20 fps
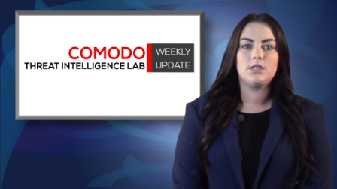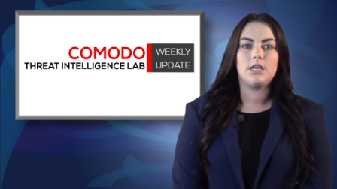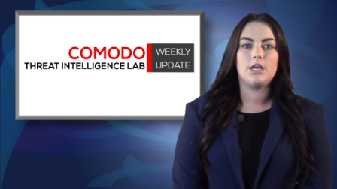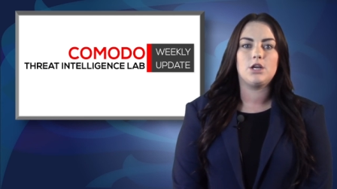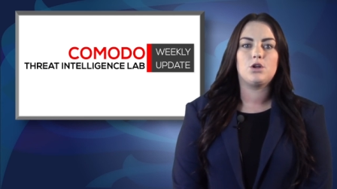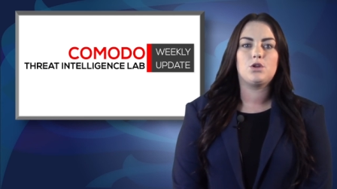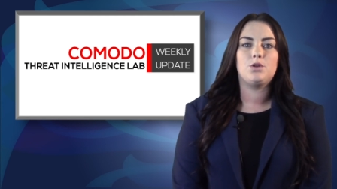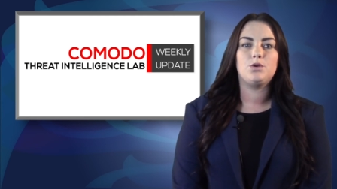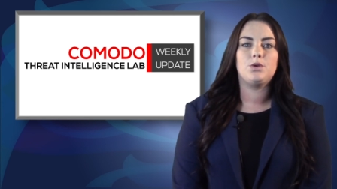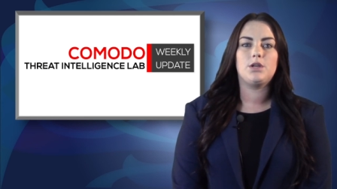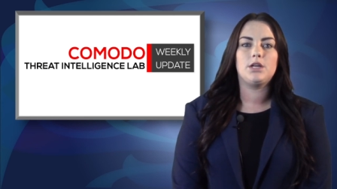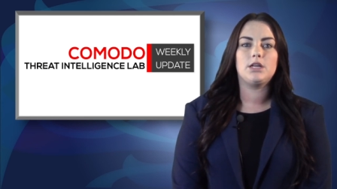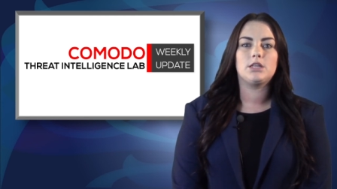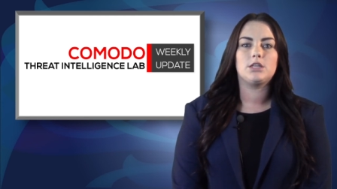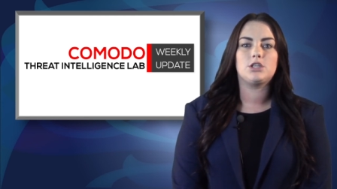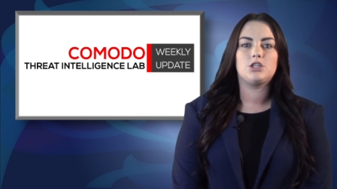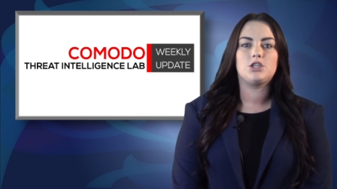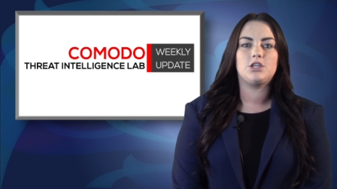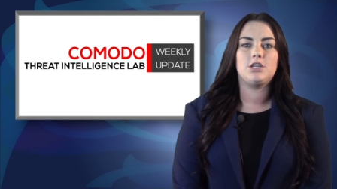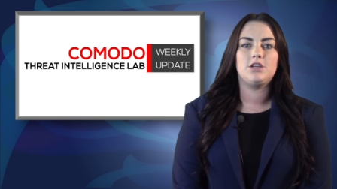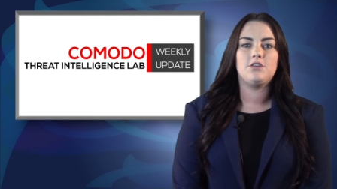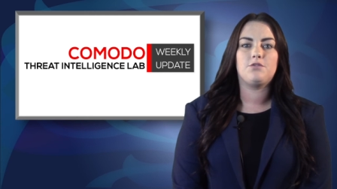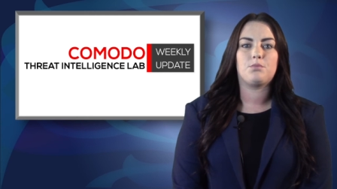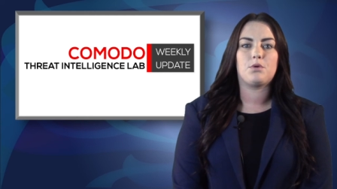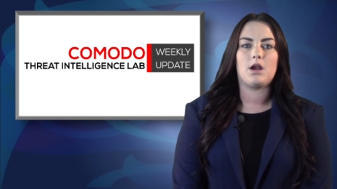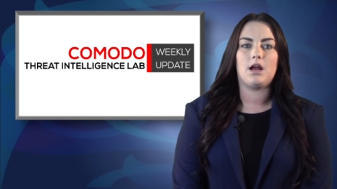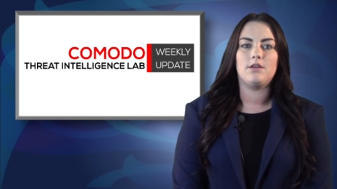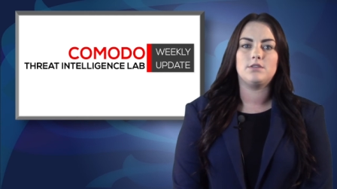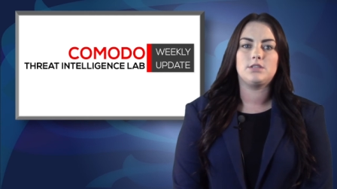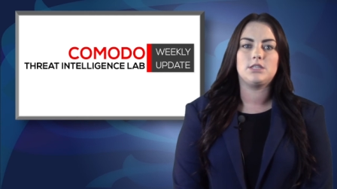including the Chief
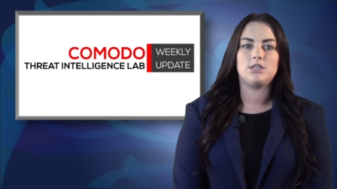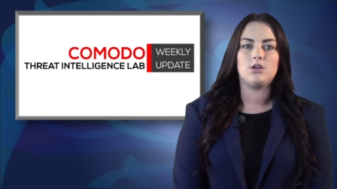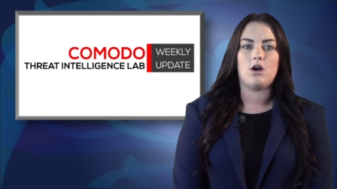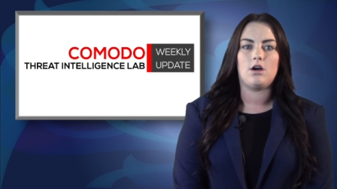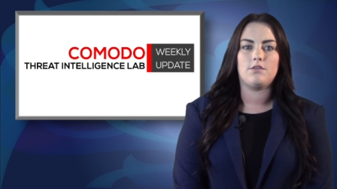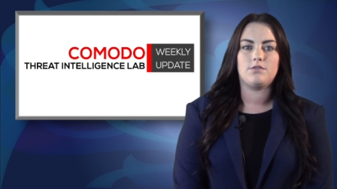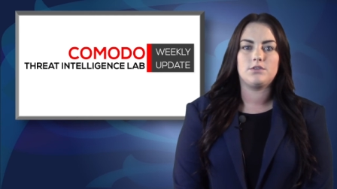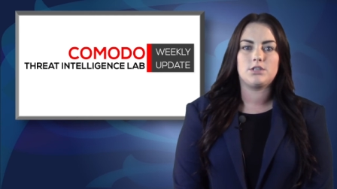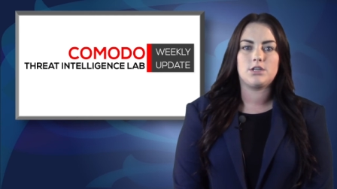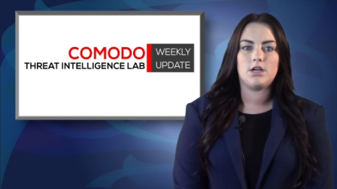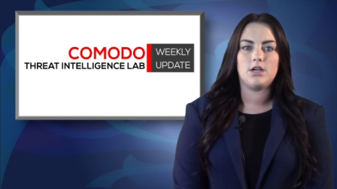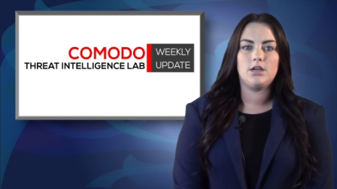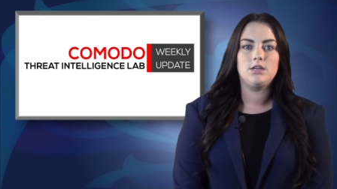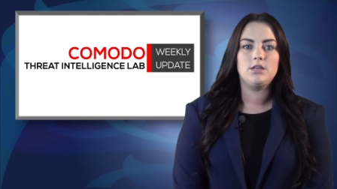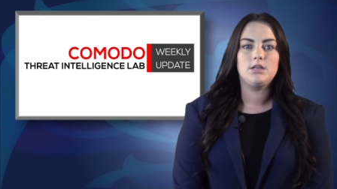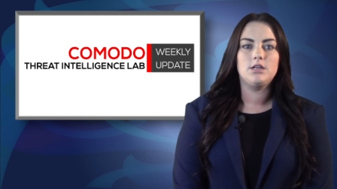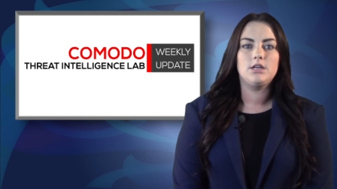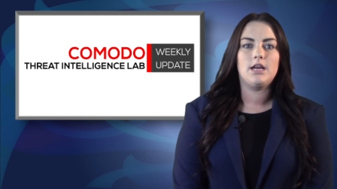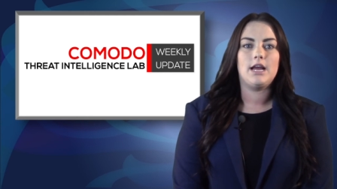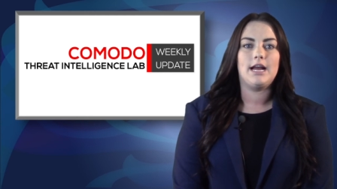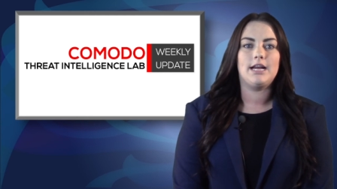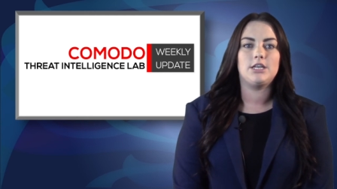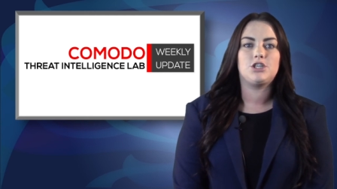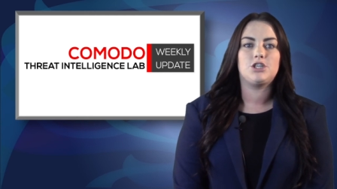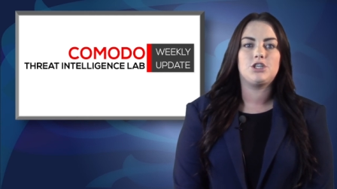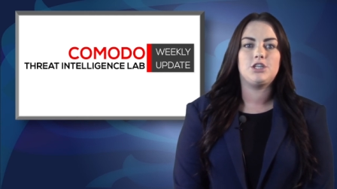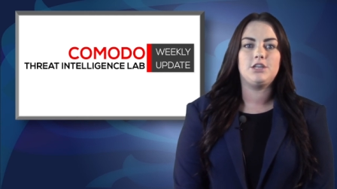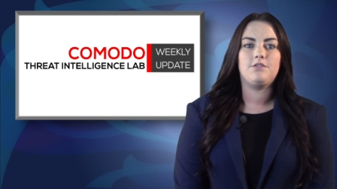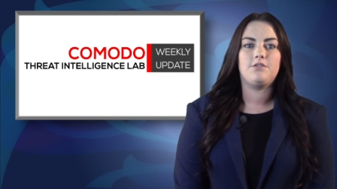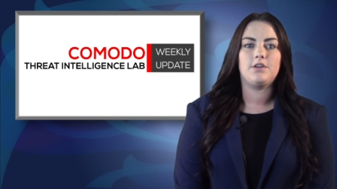Privacy Officer and
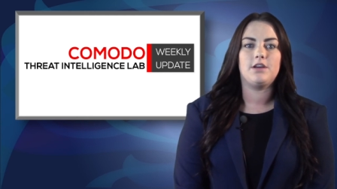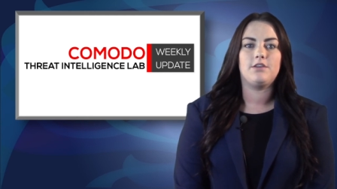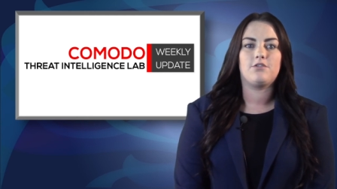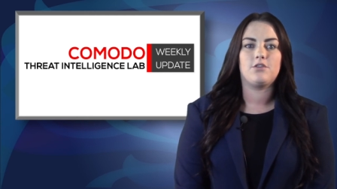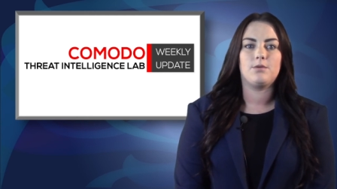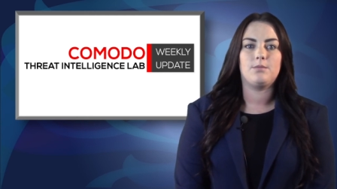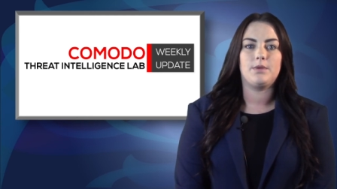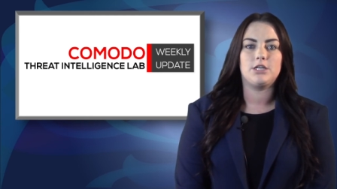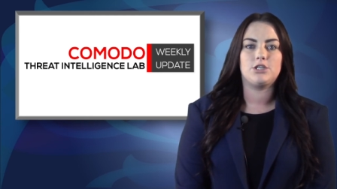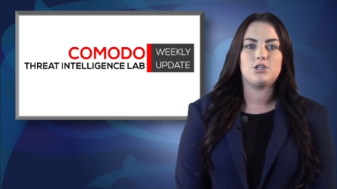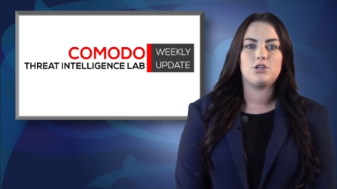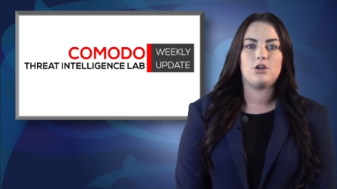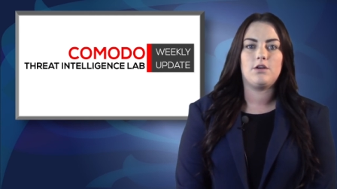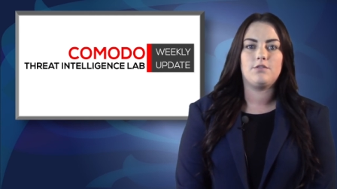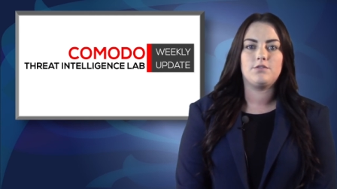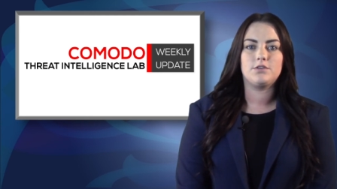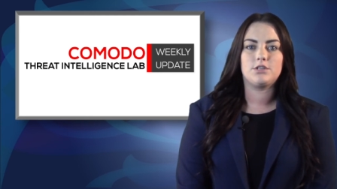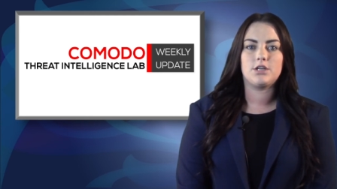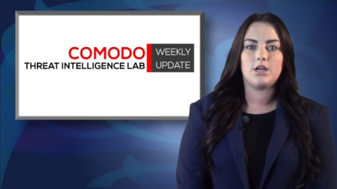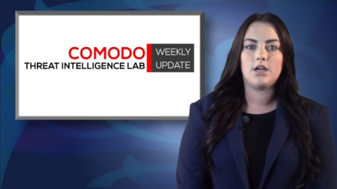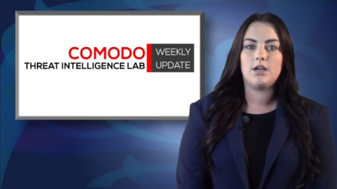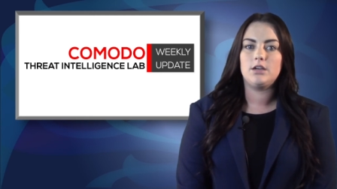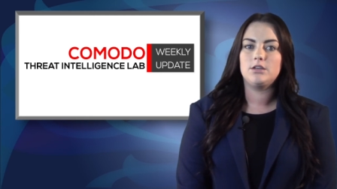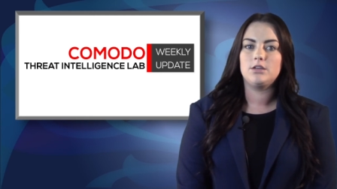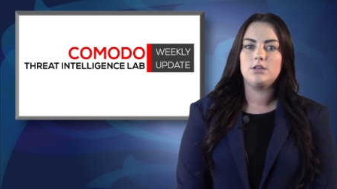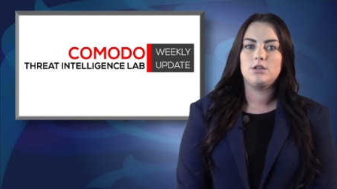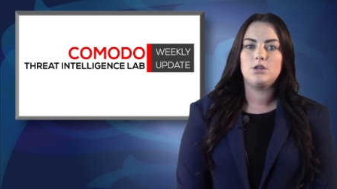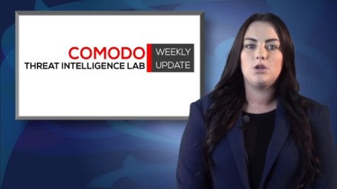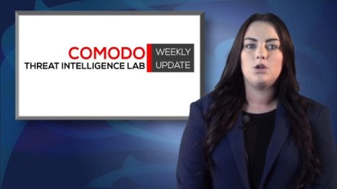Chief Information Officer,